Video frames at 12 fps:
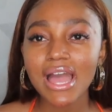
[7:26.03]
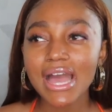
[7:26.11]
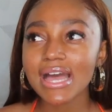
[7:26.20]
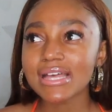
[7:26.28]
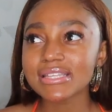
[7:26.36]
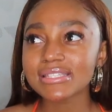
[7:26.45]

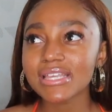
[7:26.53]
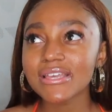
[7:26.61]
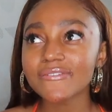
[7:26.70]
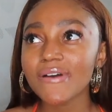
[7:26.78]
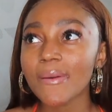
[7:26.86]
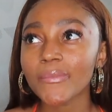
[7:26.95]
as
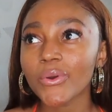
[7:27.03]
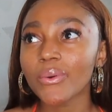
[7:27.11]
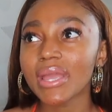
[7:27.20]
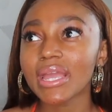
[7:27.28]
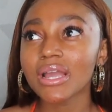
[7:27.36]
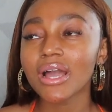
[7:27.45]
if I'm
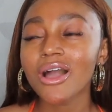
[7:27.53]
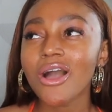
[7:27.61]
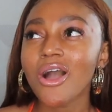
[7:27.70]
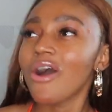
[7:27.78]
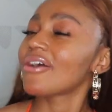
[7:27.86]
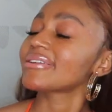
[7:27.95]
going
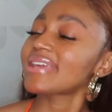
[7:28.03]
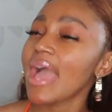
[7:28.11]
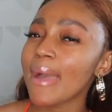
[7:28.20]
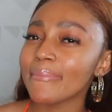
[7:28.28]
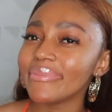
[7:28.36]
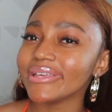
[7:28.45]
on
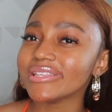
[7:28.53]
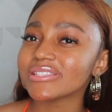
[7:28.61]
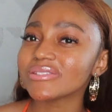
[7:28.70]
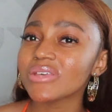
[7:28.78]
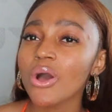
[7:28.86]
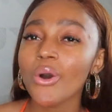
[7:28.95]

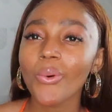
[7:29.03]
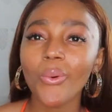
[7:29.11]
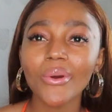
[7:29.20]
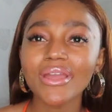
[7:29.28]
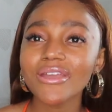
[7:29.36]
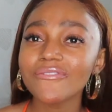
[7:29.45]
campus
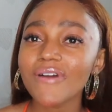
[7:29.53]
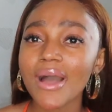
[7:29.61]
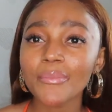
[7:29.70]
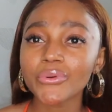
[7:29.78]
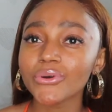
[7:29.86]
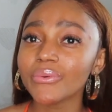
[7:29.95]
or if
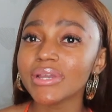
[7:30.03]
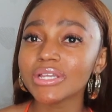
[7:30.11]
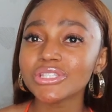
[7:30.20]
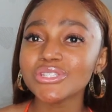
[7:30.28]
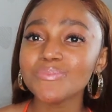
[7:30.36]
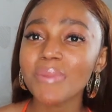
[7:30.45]
I'm
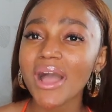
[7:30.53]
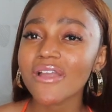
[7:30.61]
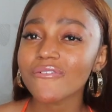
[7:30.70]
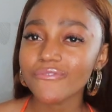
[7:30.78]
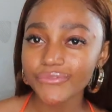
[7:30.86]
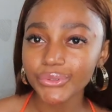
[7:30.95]
going to buy
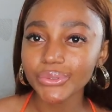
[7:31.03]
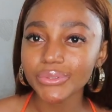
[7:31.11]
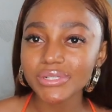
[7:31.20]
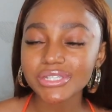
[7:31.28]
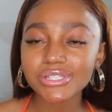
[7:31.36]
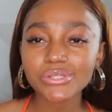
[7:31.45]

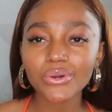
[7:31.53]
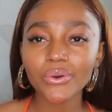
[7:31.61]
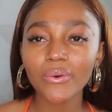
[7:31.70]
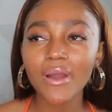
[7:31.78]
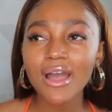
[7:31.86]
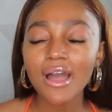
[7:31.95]
food.
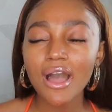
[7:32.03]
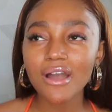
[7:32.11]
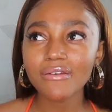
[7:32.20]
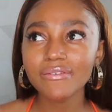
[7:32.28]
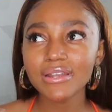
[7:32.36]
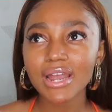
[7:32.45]
So
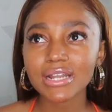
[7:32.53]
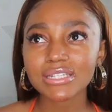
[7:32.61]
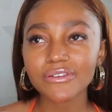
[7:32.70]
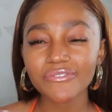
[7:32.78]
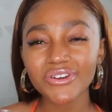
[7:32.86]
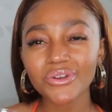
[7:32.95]
I feel like
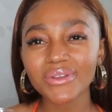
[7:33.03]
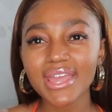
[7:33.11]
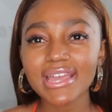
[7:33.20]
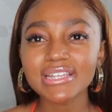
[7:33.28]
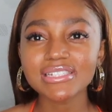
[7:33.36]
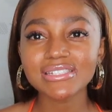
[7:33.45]
different
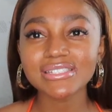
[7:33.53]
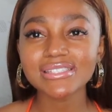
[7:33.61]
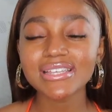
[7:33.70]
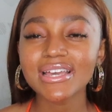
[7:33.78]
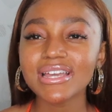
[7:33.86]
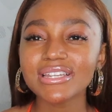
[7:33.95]
occasions
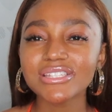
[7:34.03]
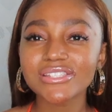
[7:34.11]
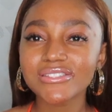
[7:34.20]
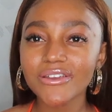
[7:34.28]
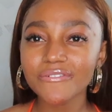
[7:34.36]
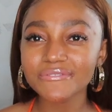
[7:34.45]

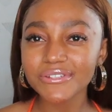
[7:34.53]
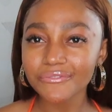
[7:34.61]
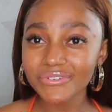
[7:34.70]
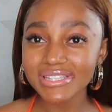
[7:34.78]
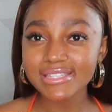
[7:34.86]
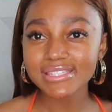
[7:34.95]
deserve
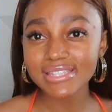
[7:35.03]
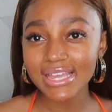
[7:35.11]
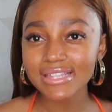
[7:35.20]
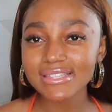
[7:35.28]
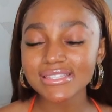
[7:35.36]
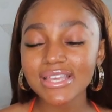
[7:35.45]
different
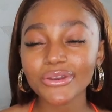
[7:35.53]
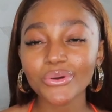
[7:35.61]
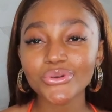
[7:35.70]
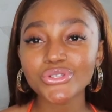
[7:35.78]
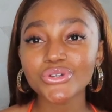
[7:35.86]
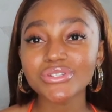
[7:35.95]
scents, and
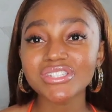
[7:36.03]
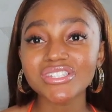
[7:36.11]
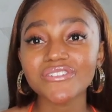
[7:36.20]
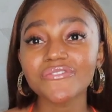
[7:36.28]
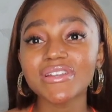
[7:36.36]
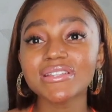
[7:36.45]
also
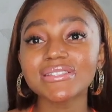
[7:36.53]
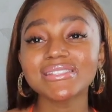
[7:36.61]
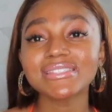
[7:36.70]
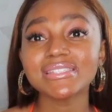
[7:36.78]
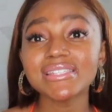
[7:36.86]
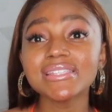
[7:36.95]
different
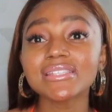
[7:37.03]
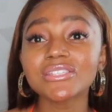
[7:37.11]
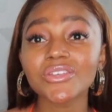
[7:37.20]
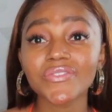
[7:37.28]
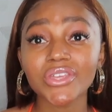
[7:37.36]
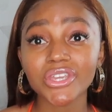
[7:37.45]
seasons
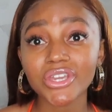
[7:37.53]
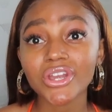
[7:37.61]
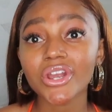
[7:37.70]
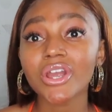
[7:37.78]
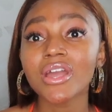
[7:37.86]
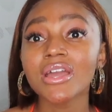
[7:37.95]
of the
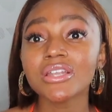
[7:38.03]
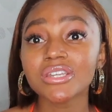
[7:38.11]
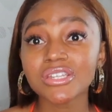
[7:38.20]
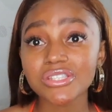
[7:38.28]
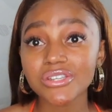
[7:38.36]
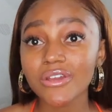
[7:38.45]
year
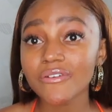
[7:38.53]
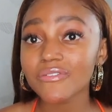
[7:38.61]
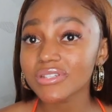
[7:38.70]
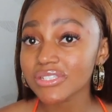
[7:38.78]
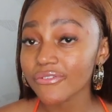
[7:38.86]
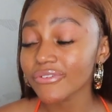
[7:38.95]
deserve
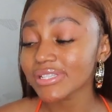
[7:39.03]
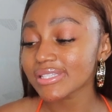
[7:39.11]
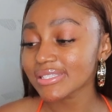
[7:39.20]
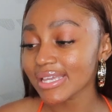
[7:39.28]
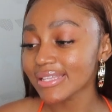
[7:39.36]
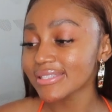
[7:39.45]
different
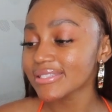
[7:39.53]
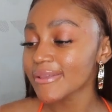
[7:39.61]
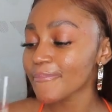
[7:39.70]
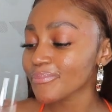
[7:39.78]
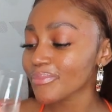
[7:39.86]
scents.